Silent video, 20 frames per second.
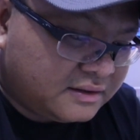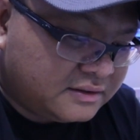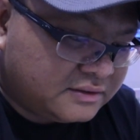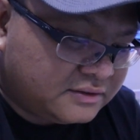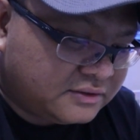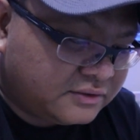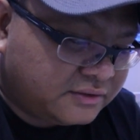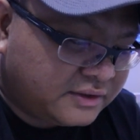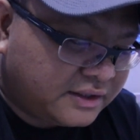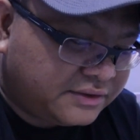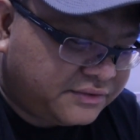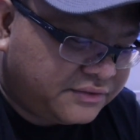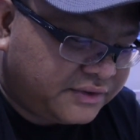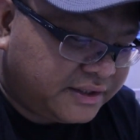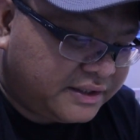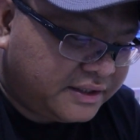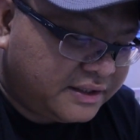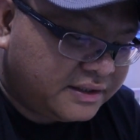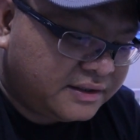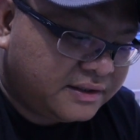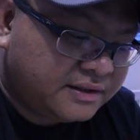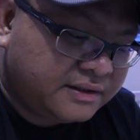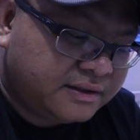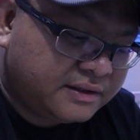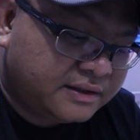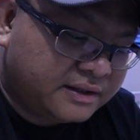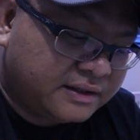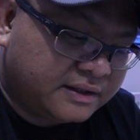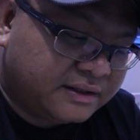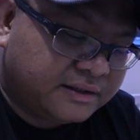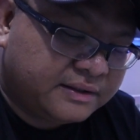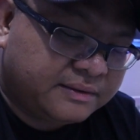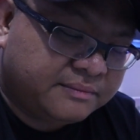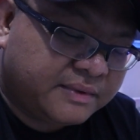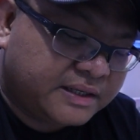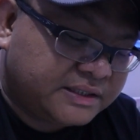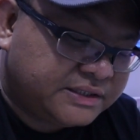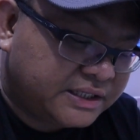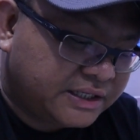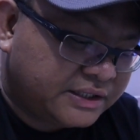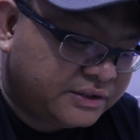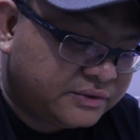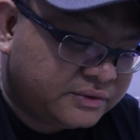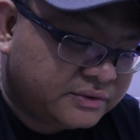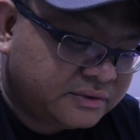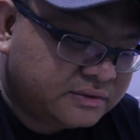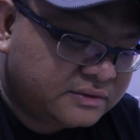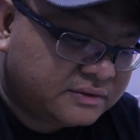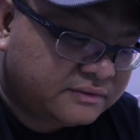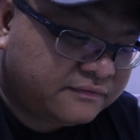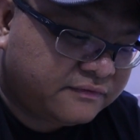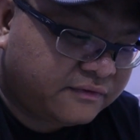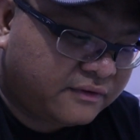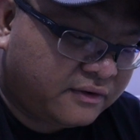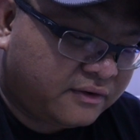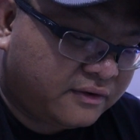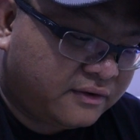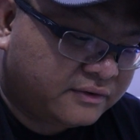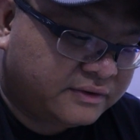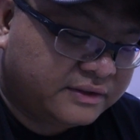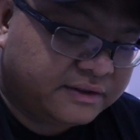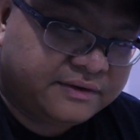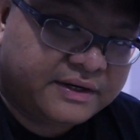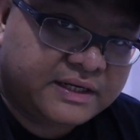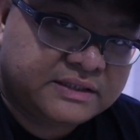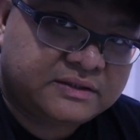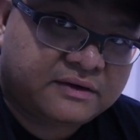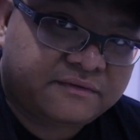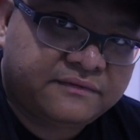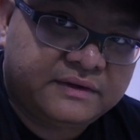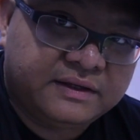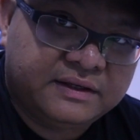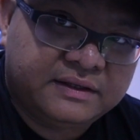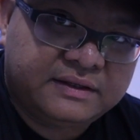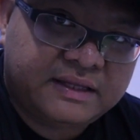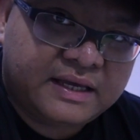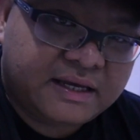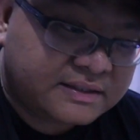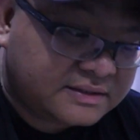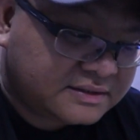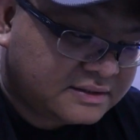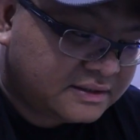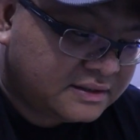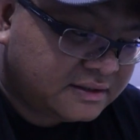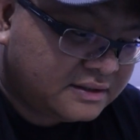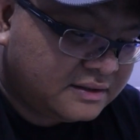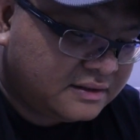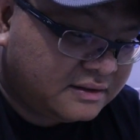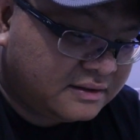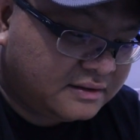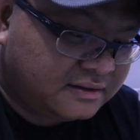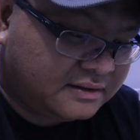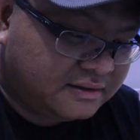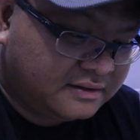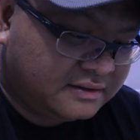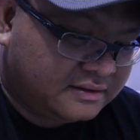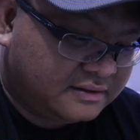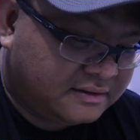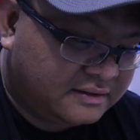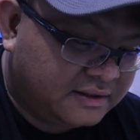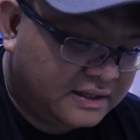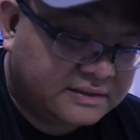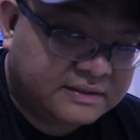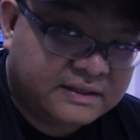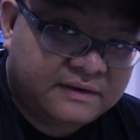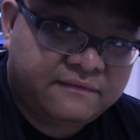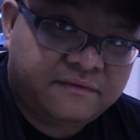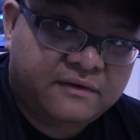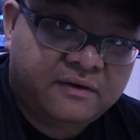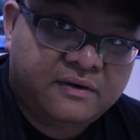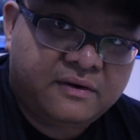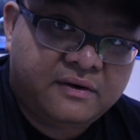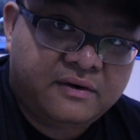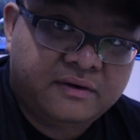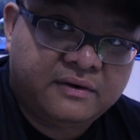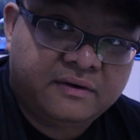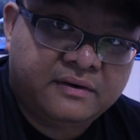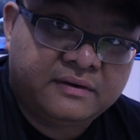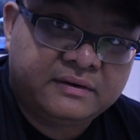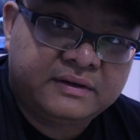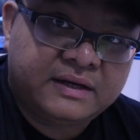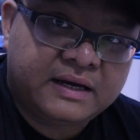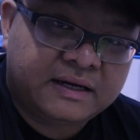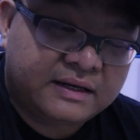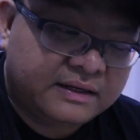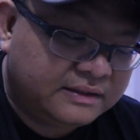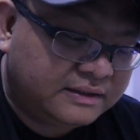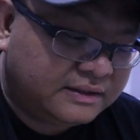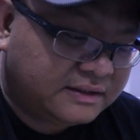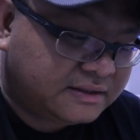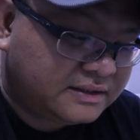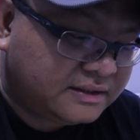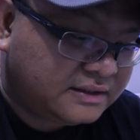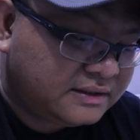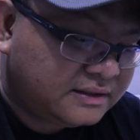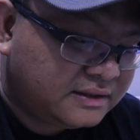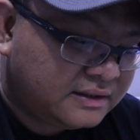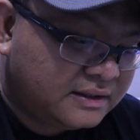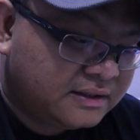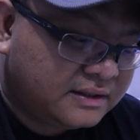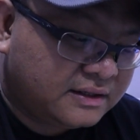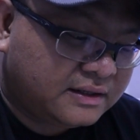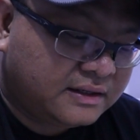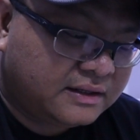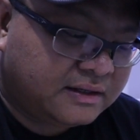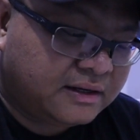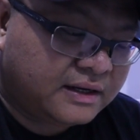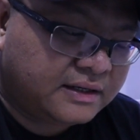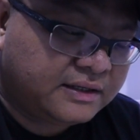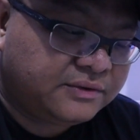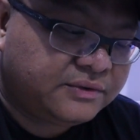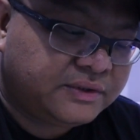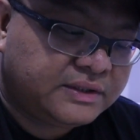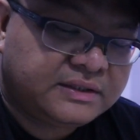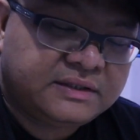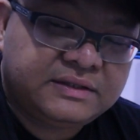So nitrate here, my schedule for the rest of the test, except for alkalinity, I do it